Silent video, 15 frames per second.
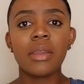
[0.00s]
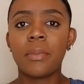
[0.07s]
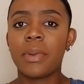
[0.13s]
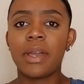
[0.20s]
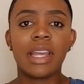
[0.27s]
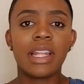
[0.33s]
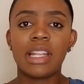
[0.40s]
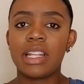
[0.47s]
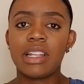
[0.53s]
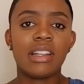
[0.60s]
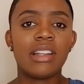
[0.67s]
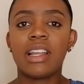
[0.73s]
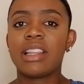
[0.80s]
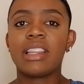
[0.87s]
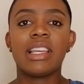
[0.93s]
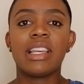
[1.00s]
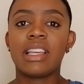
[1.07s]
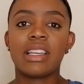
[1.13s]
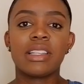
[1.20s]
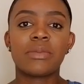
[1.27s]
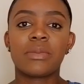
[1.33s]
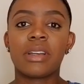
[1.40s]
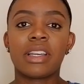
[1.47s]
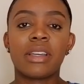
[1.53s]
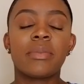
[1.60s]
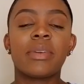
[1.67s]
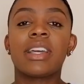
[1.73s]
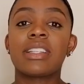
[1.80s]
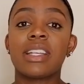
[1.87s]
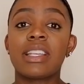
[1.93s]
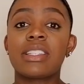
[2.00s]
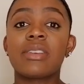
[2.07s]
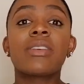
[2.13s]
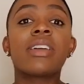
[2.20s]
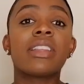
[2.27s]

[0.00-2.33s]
but nothing is working because I still